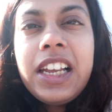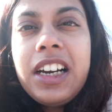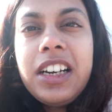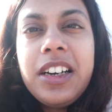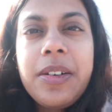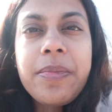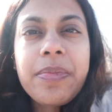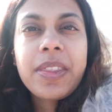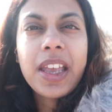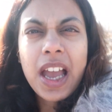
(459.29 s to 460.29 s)

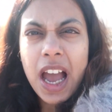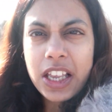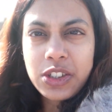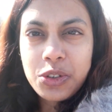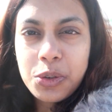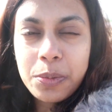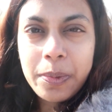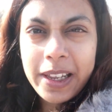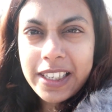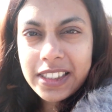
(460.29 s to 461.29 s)
as to who
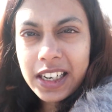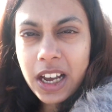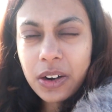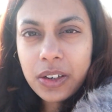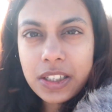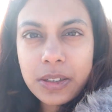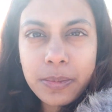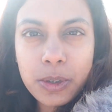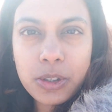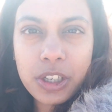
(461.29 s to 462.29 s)
plays the
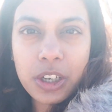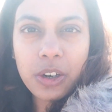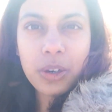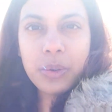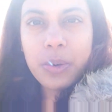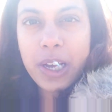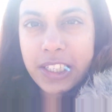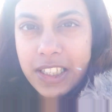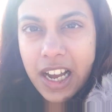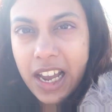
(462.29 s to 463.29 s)
loudest music or who
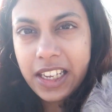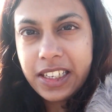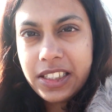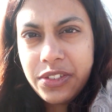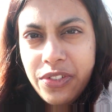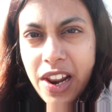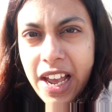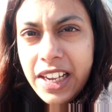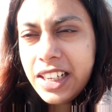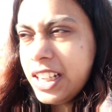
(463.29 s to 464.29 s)
has the highest
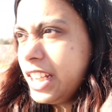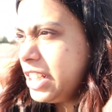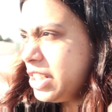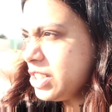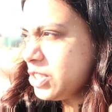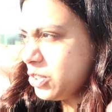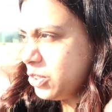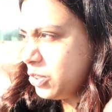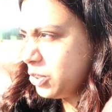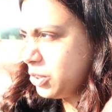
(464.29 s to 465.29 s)
flag.
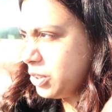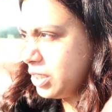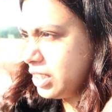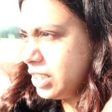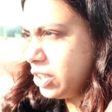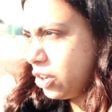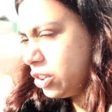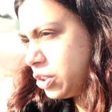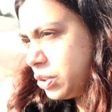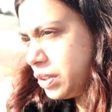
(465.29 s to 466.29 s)
So
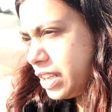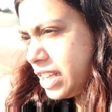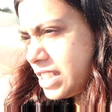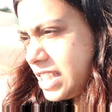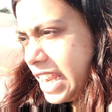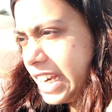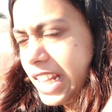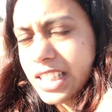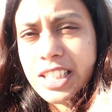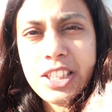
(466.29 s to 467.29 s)
North Korea
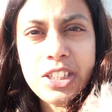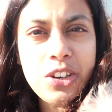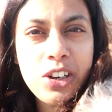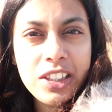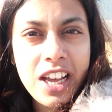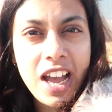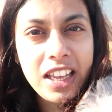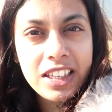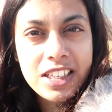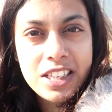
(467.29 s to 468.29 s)
side has installed the
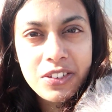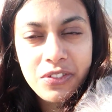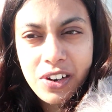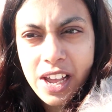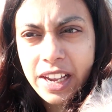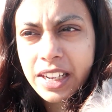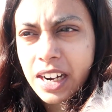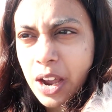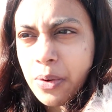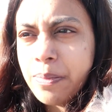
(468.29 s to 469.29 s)
highest flag
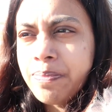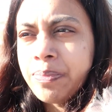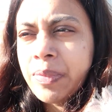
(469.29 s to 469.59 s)
now,